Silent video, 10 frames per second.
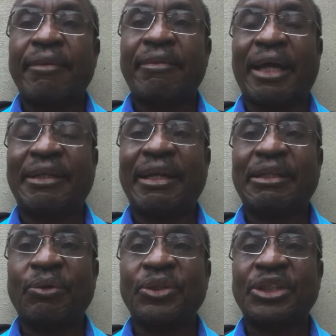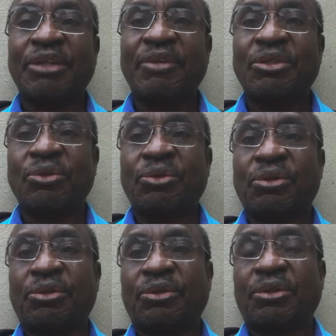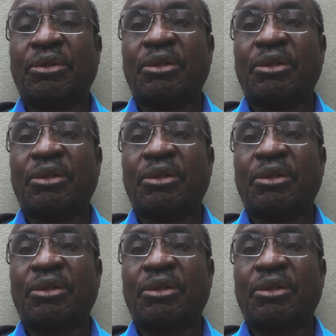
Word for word: That letter was given to